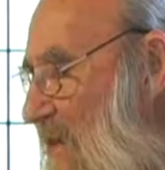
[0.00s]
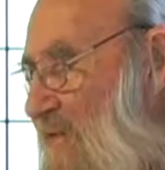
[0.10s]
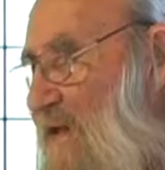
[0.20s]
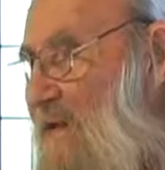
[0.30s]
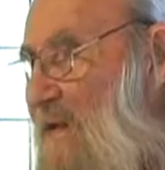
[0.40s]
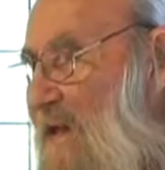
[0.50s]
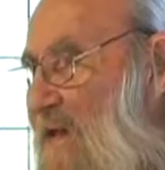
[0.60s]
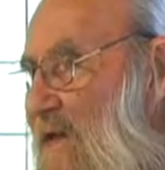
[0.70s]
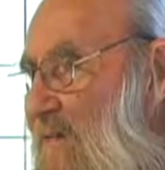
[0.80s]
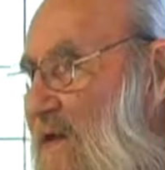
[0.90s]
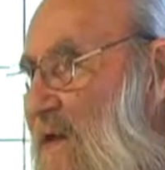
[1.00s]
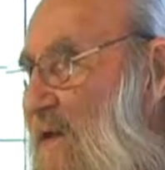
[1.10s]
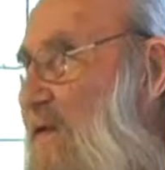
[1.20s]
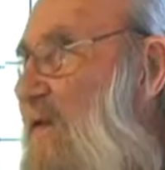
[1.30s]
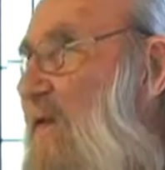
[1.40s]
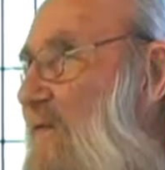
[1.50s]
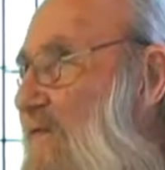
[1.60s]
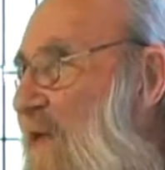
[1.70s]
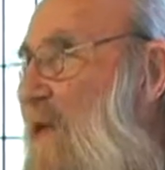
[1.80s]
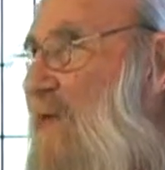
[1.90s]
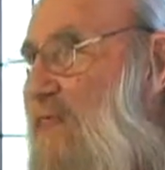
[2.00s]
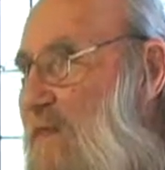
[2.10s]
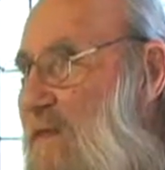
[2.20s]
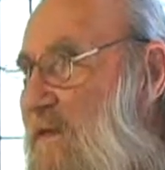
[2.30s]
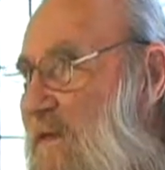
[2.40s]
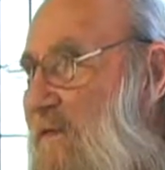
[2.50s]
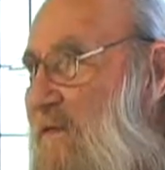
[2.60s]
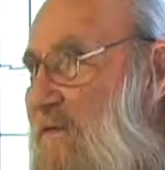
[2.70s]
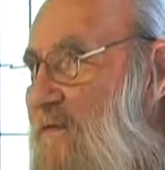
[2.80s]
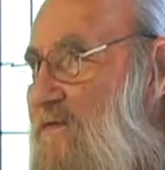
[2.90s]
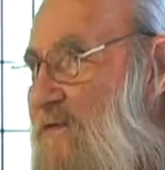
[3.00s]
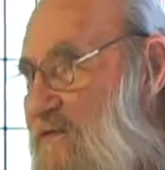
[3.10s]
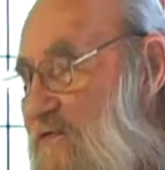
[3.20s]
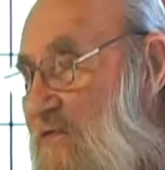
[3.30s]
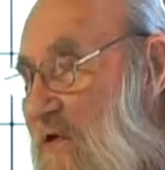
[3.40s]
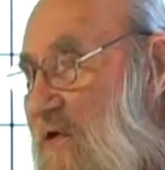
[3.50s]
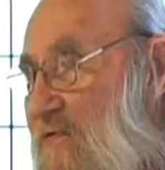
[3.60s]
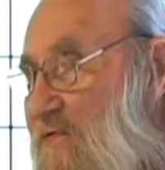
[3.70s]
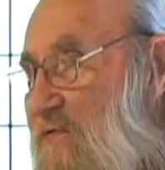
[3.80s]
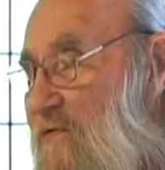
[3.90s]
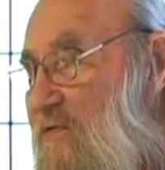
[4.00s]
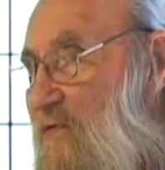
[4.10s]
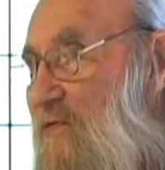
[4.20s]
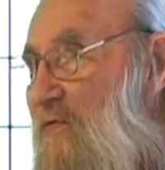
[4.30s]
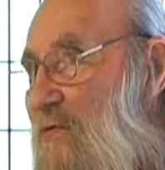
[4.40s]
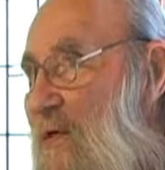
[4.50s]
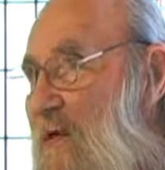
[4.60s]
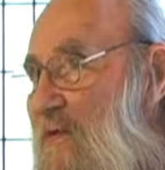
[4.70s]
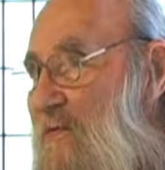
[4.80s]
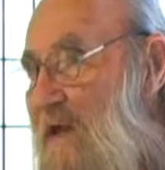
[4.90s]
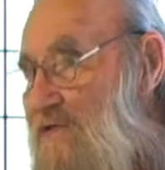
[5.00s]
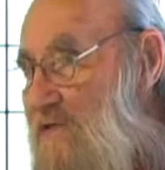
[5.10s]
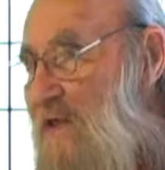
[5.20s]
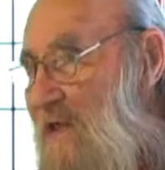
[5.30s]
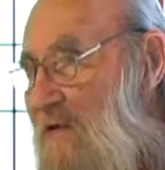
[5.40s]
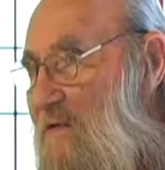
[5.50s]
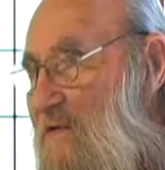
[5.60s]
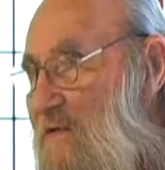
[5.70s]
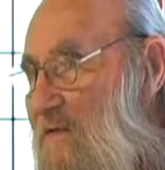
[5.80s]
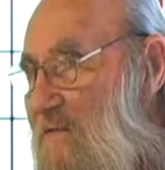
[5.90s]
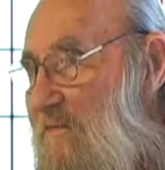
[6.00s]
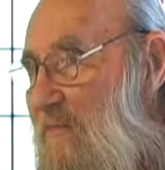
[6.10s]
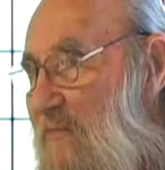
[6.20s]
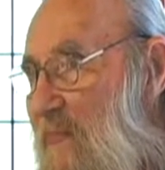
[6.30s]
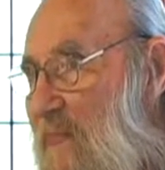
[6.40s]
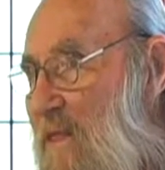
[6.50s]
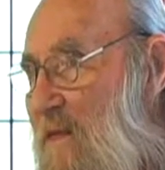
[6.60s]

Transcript: So I got my faith in Jesus Christ through rationality.